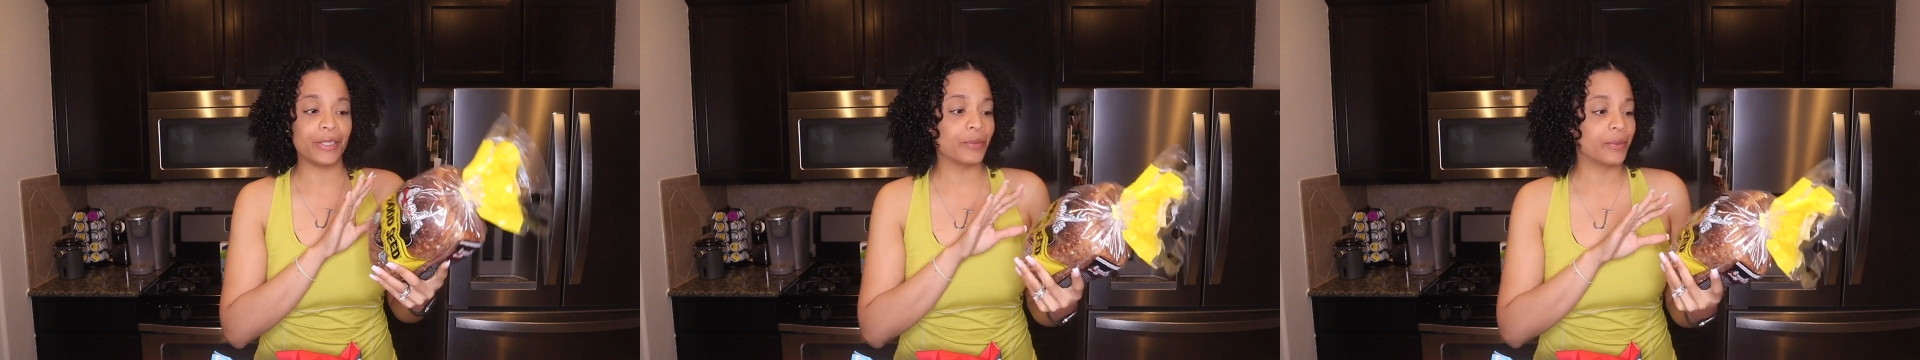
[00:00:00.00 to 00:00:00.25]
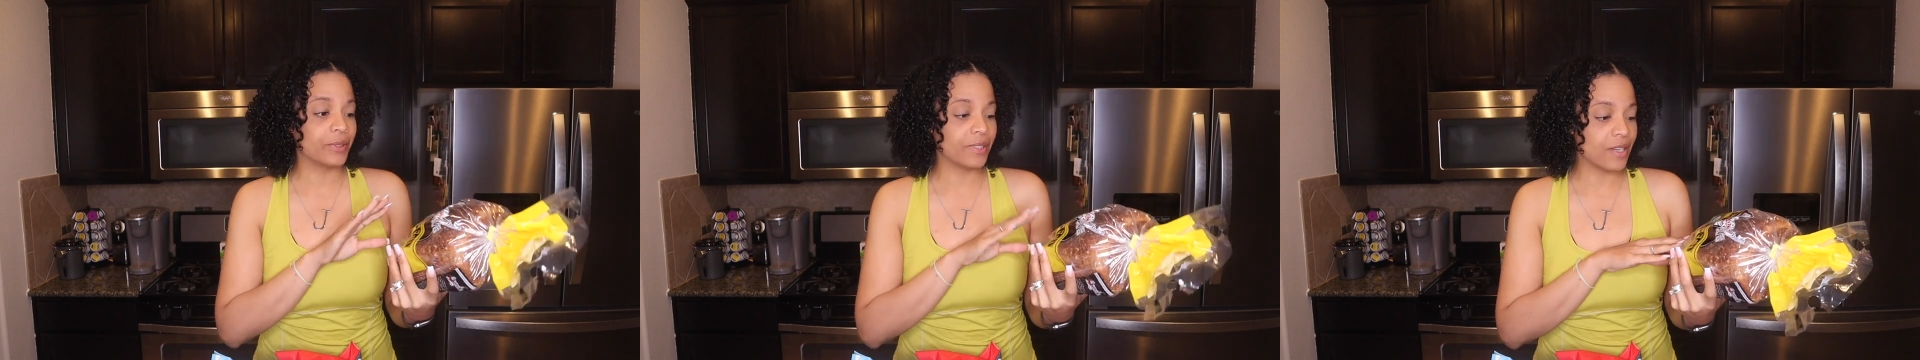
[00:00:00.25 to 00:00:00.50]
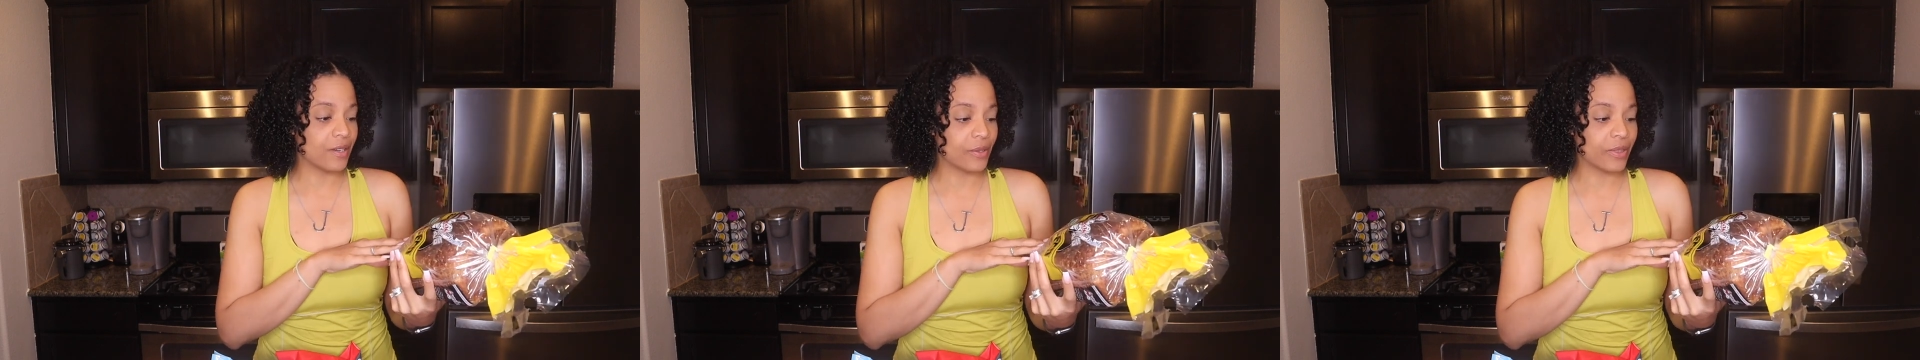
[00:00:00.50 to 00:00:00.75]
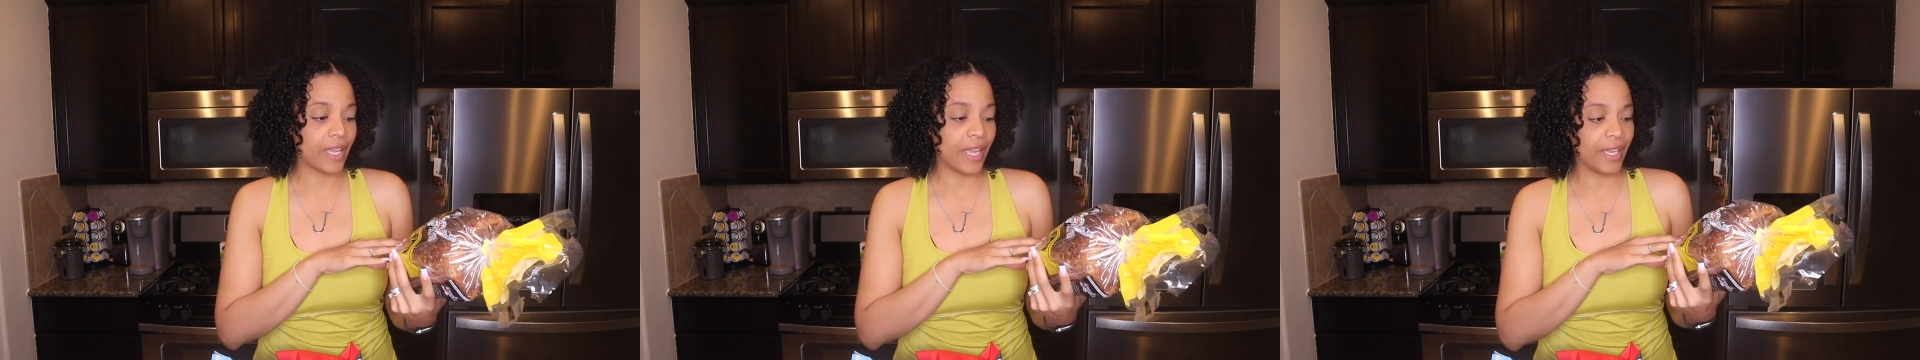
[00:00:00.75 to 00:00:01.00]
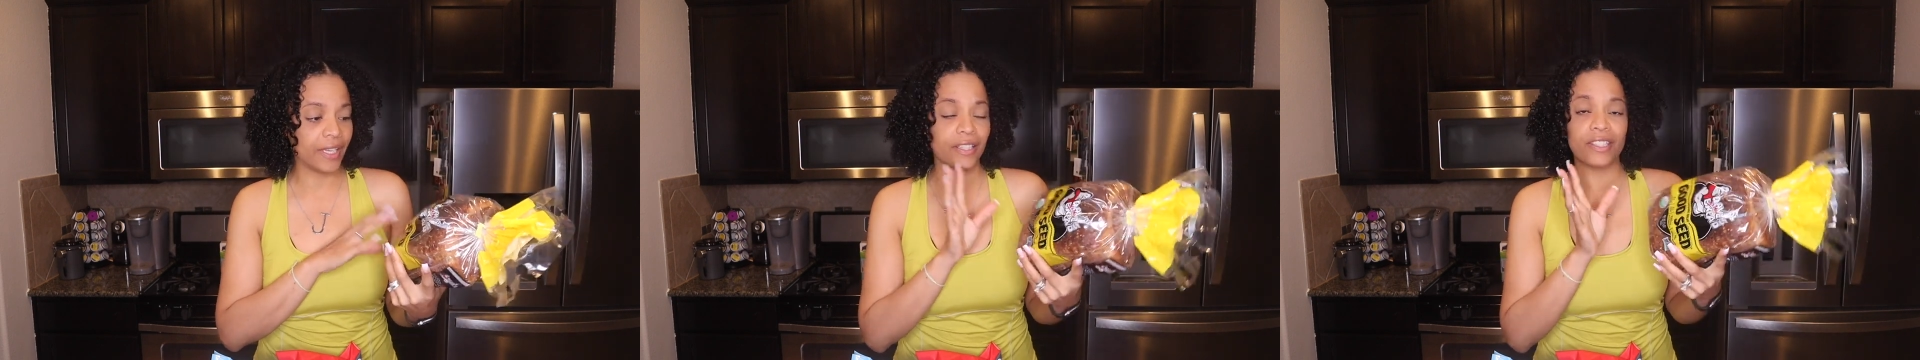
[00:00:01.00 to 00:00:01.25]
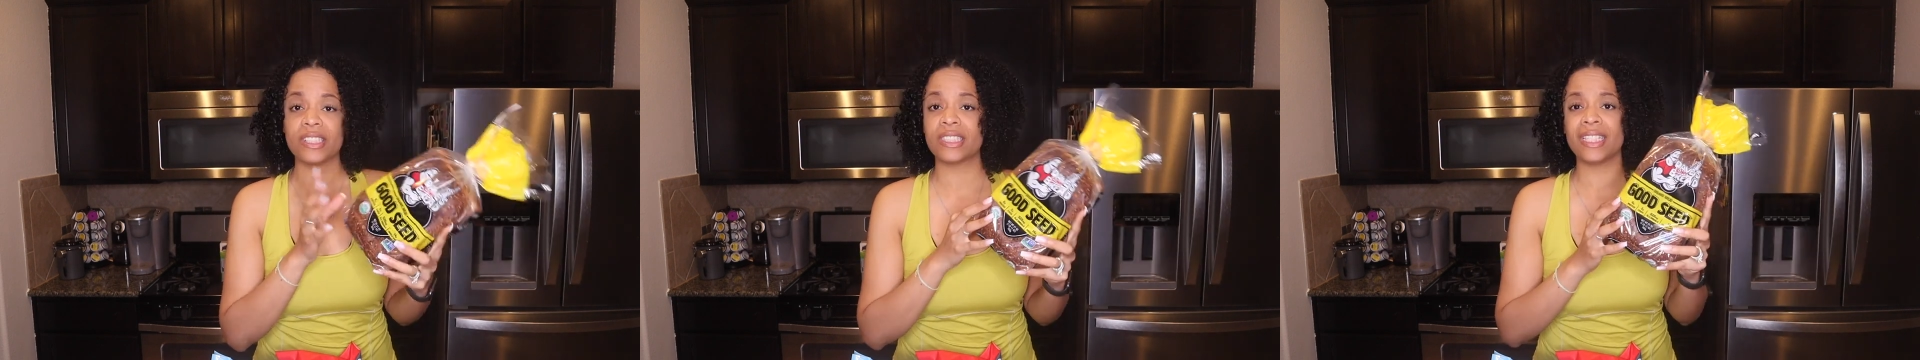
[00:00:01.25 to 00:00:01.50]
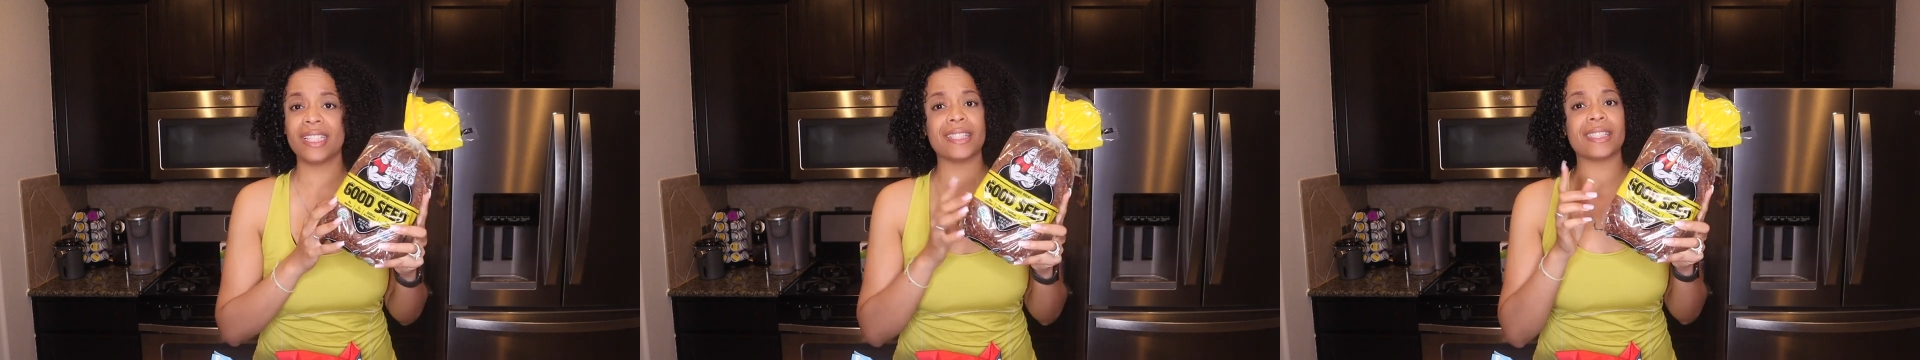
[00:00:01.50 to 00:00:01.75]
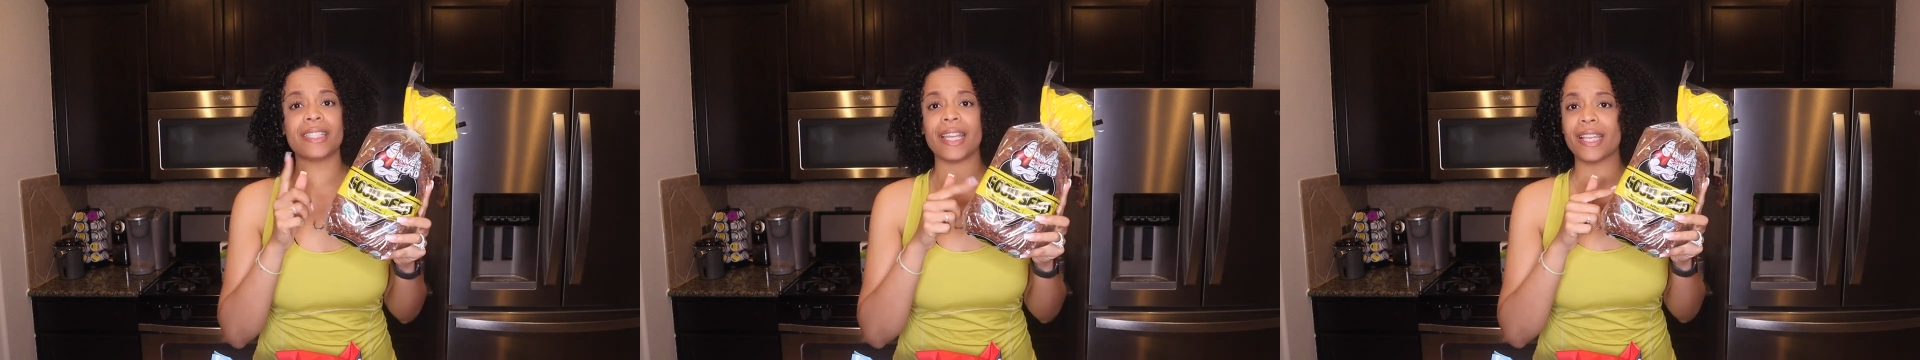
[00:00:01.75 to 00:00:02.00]
you will know that Good Seed
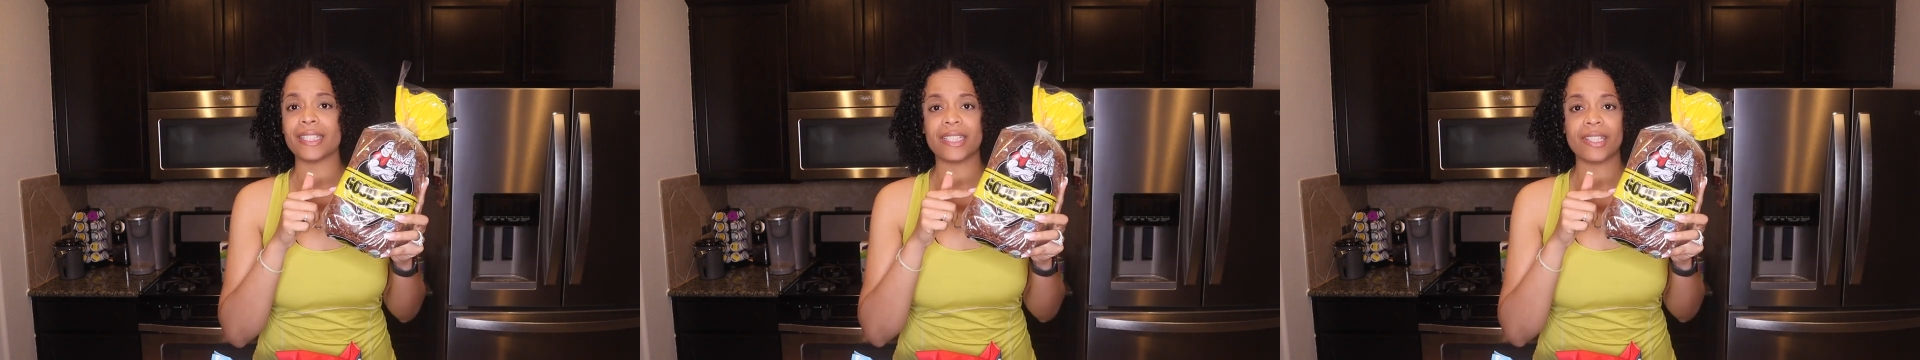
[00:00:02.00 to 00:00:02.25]
stays